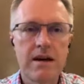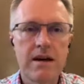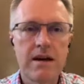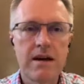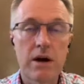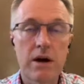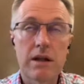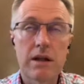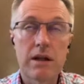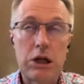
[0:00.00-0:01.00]
what
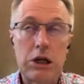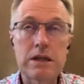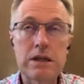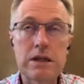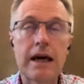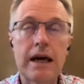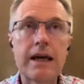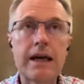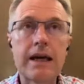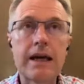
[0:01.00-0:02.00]
that looks like
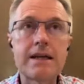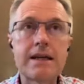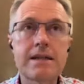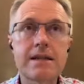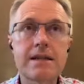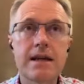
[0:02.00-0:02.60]
is